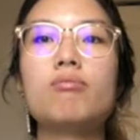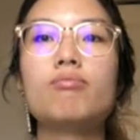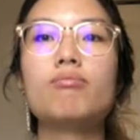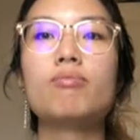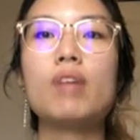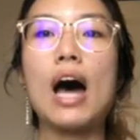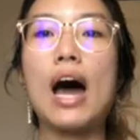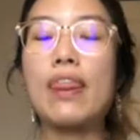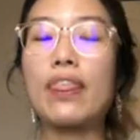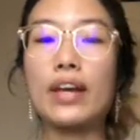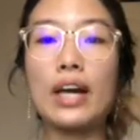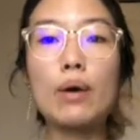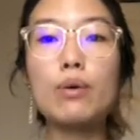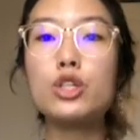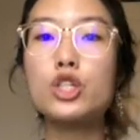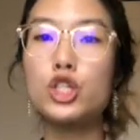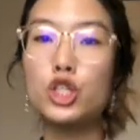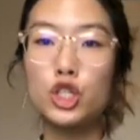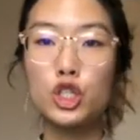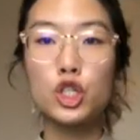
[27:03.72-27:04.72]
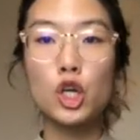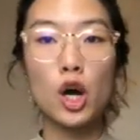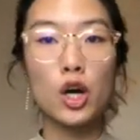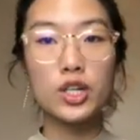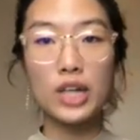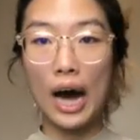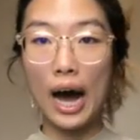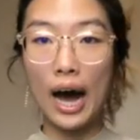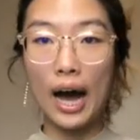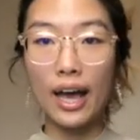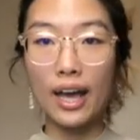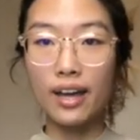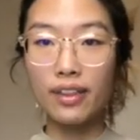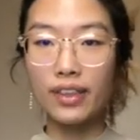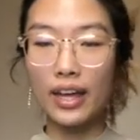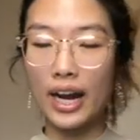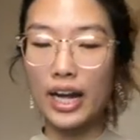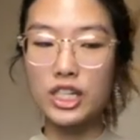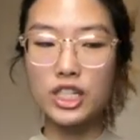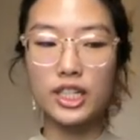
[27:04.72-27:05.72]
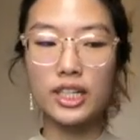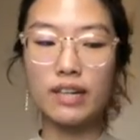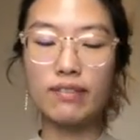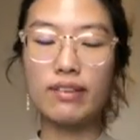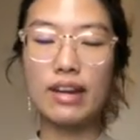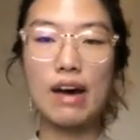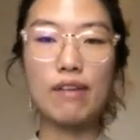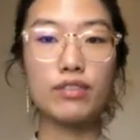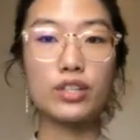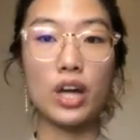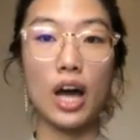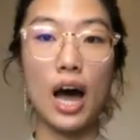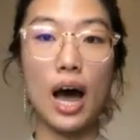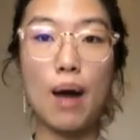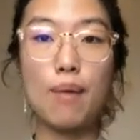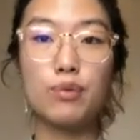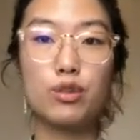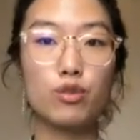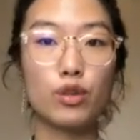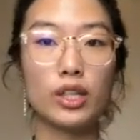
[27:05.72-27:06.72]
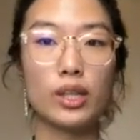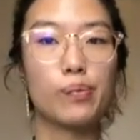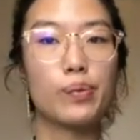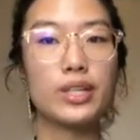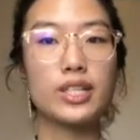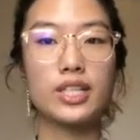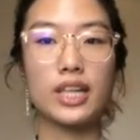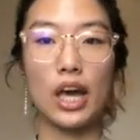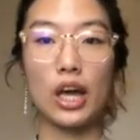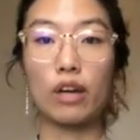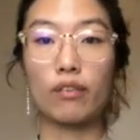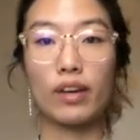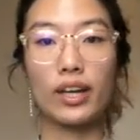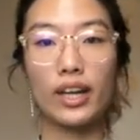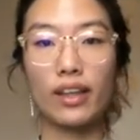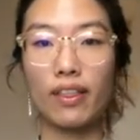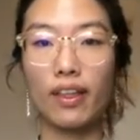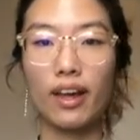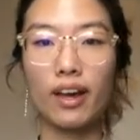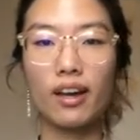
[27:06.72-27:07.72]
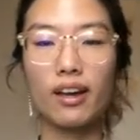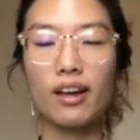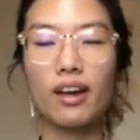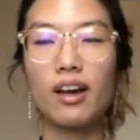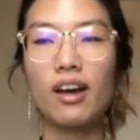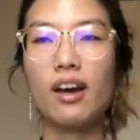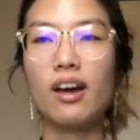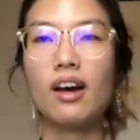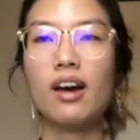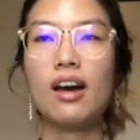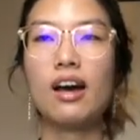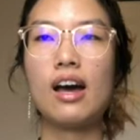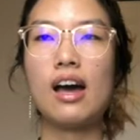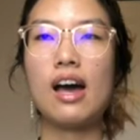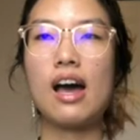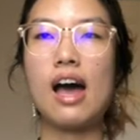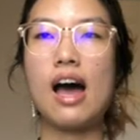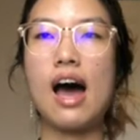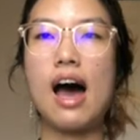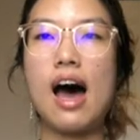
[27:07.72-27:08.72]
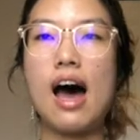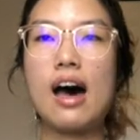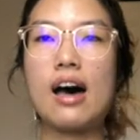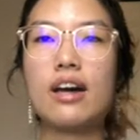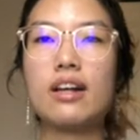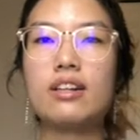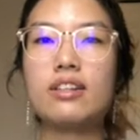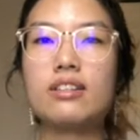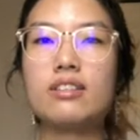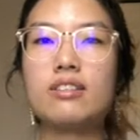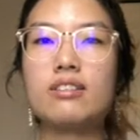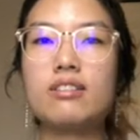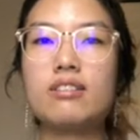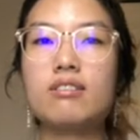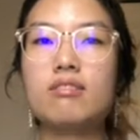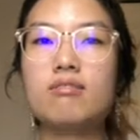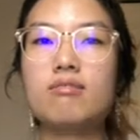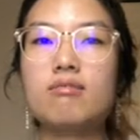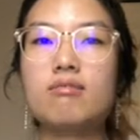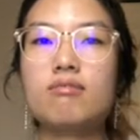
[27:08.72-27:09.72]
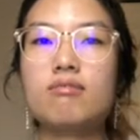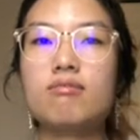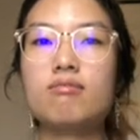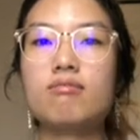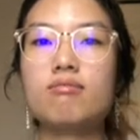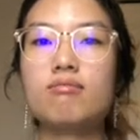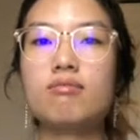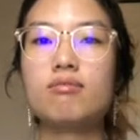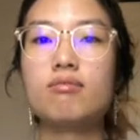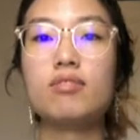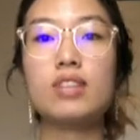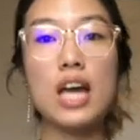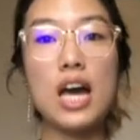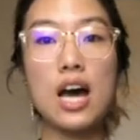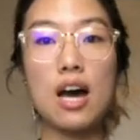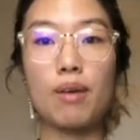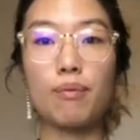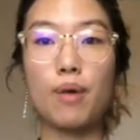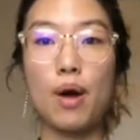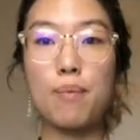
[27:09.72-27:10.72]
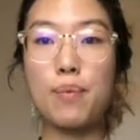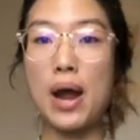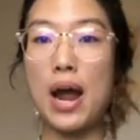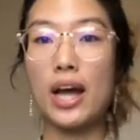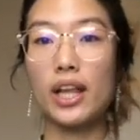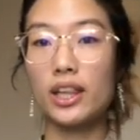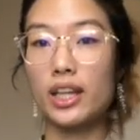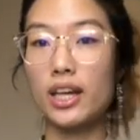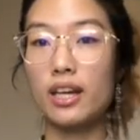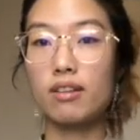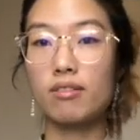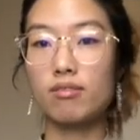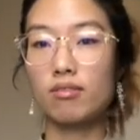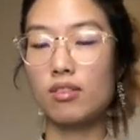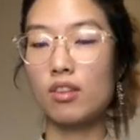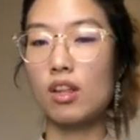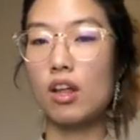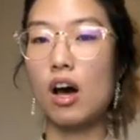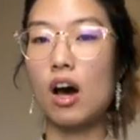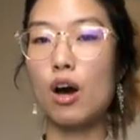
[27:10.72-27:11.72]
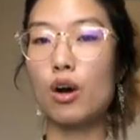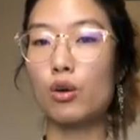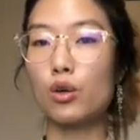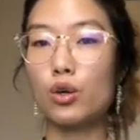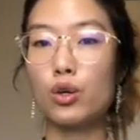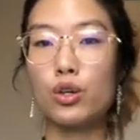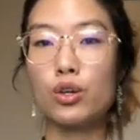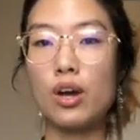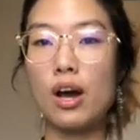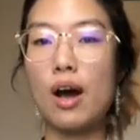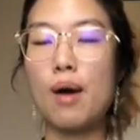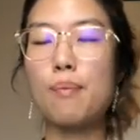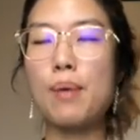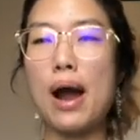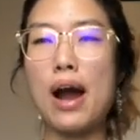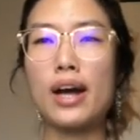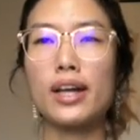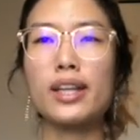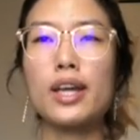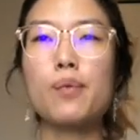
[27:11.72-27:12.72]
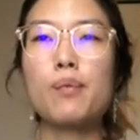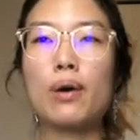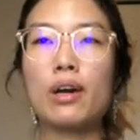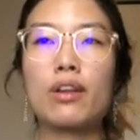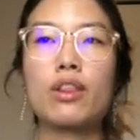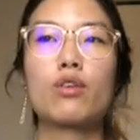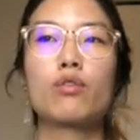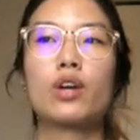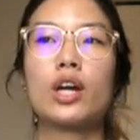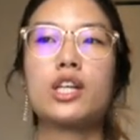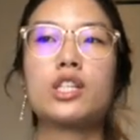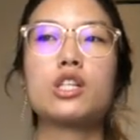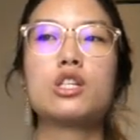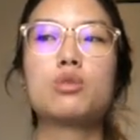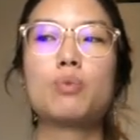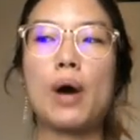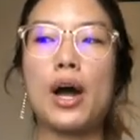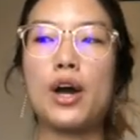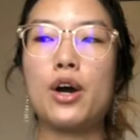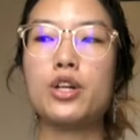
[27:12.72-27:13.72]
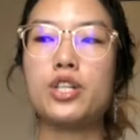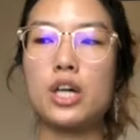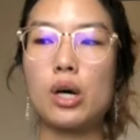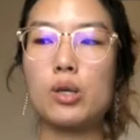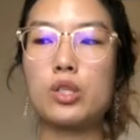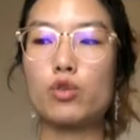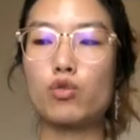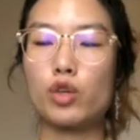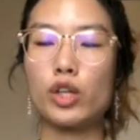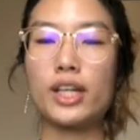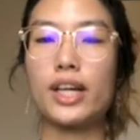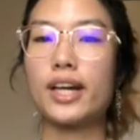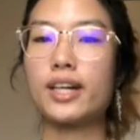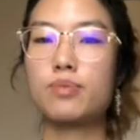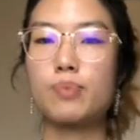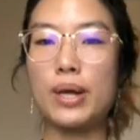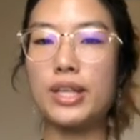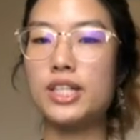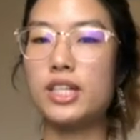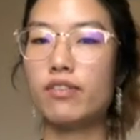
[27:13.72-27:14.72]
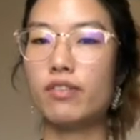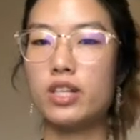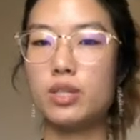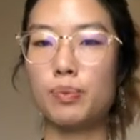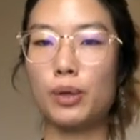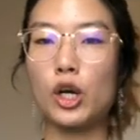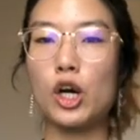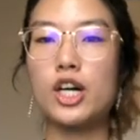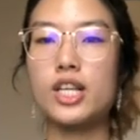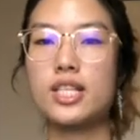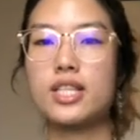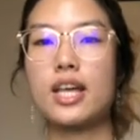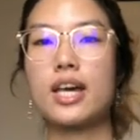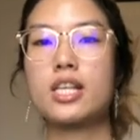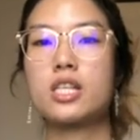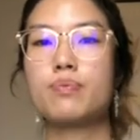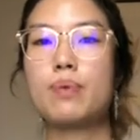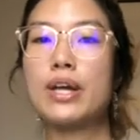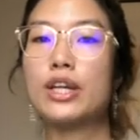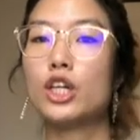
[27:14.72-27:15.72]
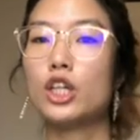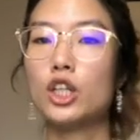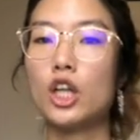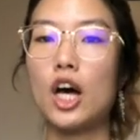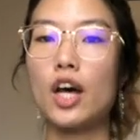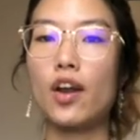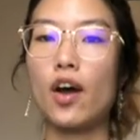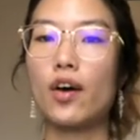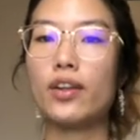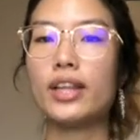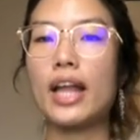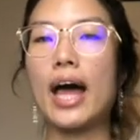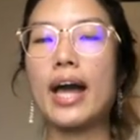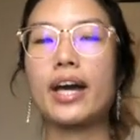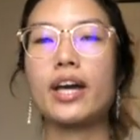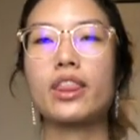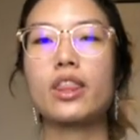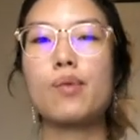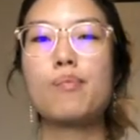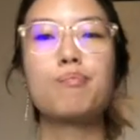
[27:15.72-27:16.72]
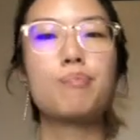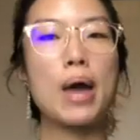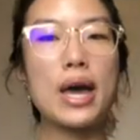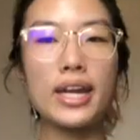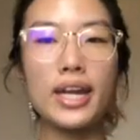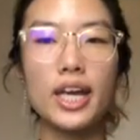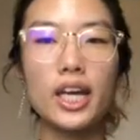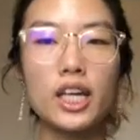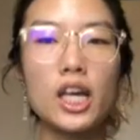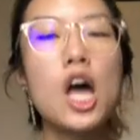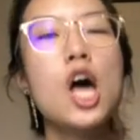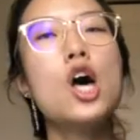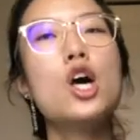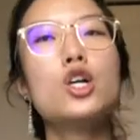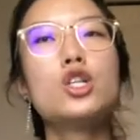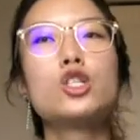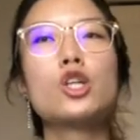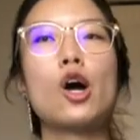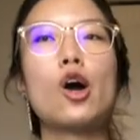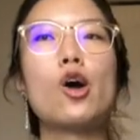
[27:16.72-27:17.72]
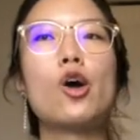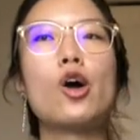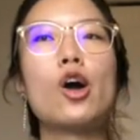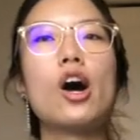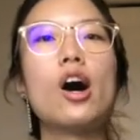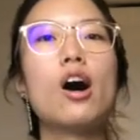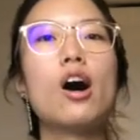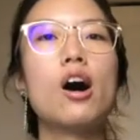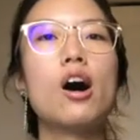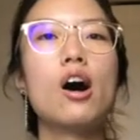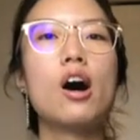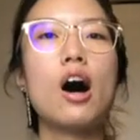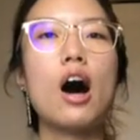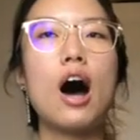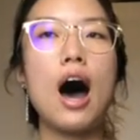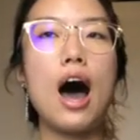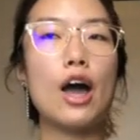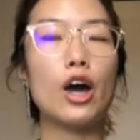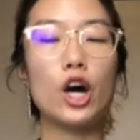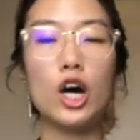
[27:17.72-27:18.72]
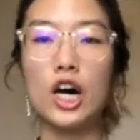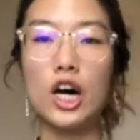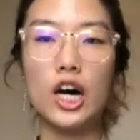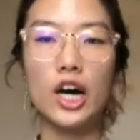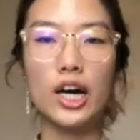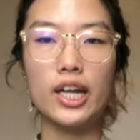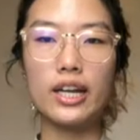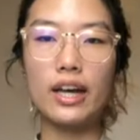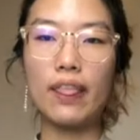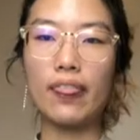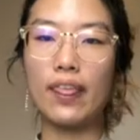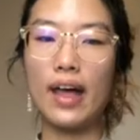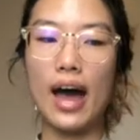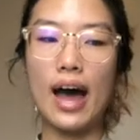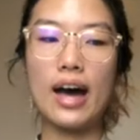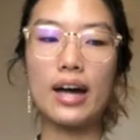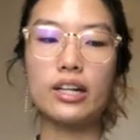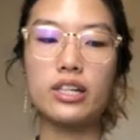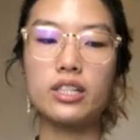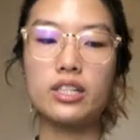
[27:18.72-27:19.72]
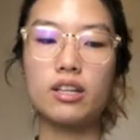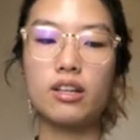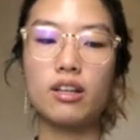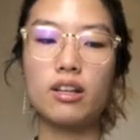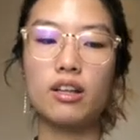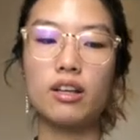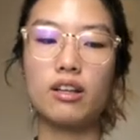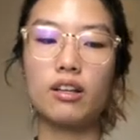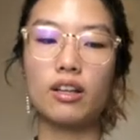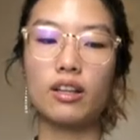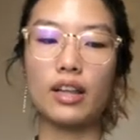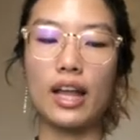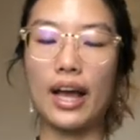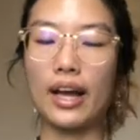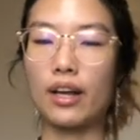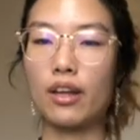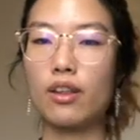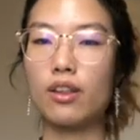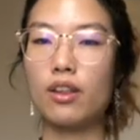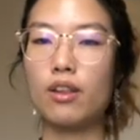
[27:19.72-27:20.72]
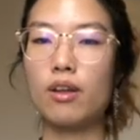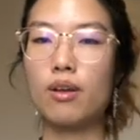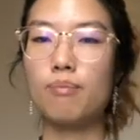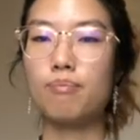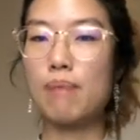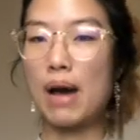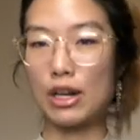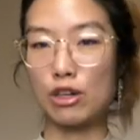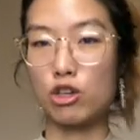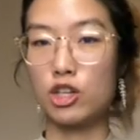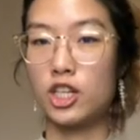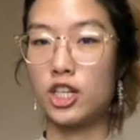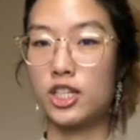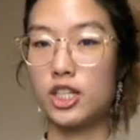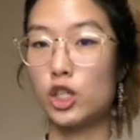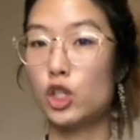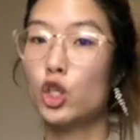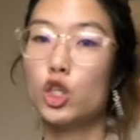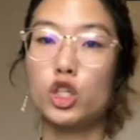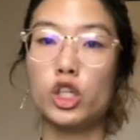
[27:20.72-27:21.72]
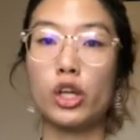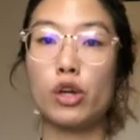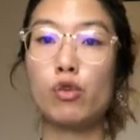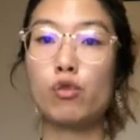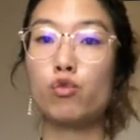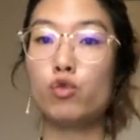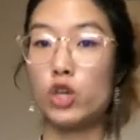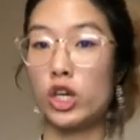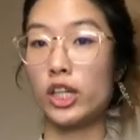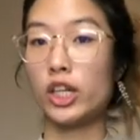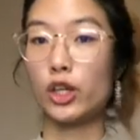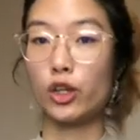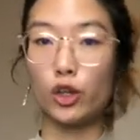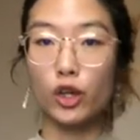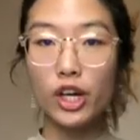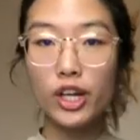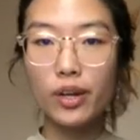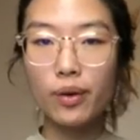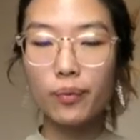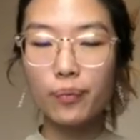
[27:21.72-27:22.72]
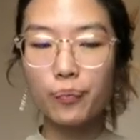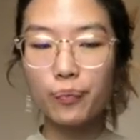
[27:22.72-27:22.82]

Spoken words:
I think I was just so tired that I didn't even have time to really be scared of anything. And yeah, apparently one of the reasons why hotels are really expensive is because they spend a lot on like the bedding. So I heard that like mattresses are usually really good.